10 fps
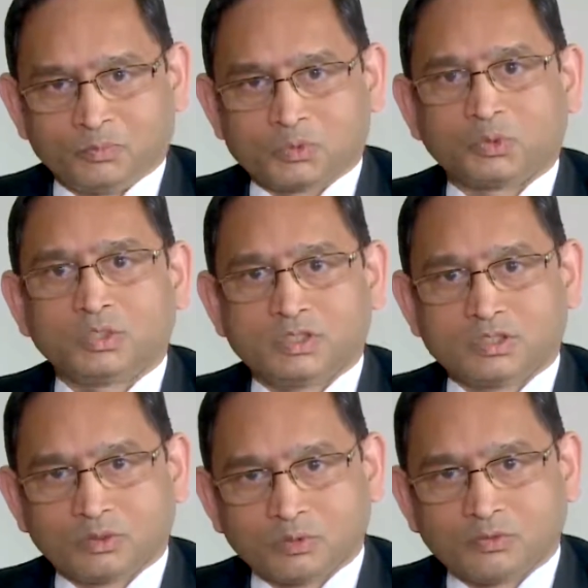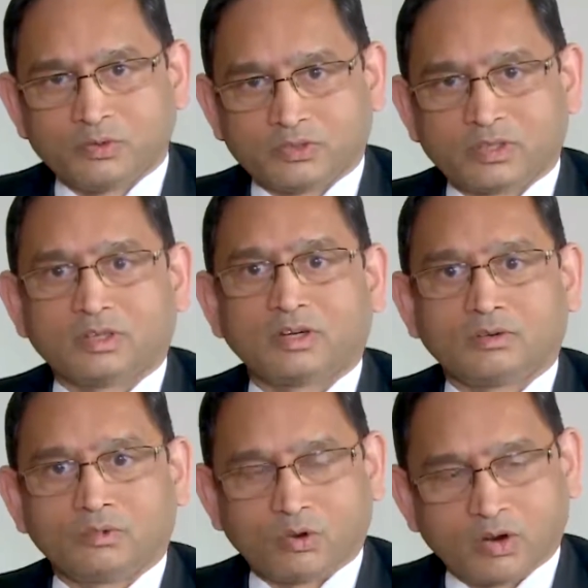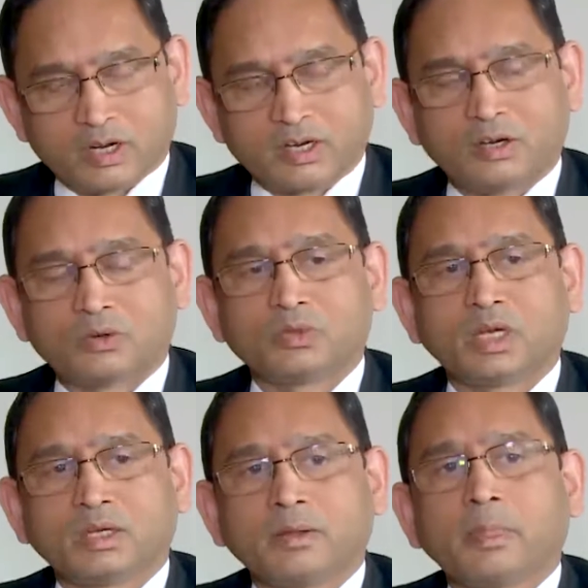So this is a good feature we have added into that.